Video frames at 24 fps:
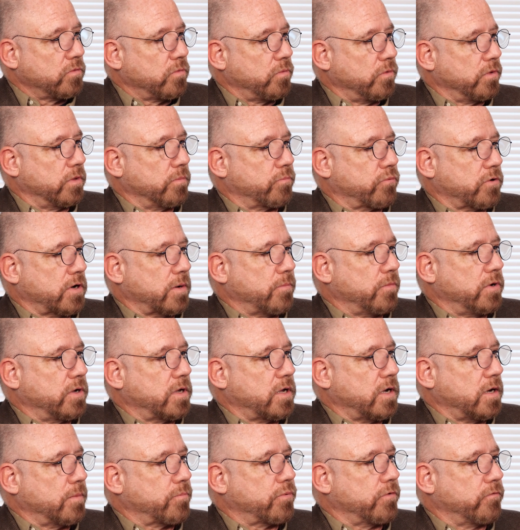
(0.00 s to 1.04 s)
with a primary
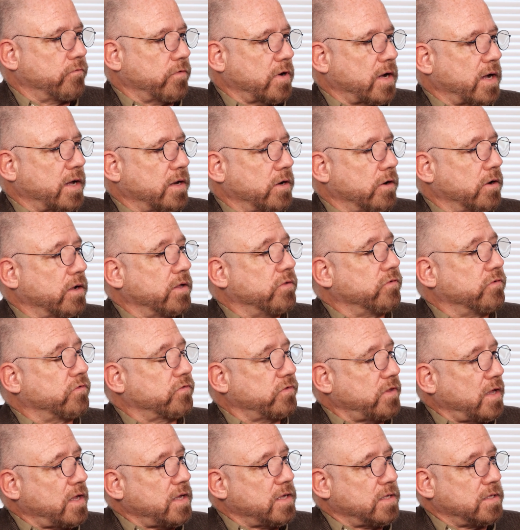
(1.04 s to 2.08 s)
care provider and
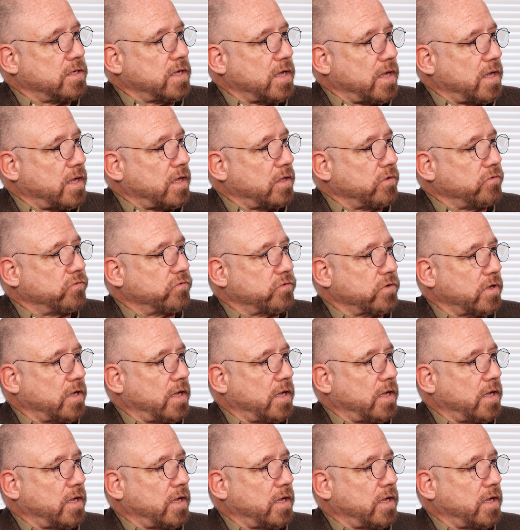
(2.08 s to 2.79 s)
stay engaged,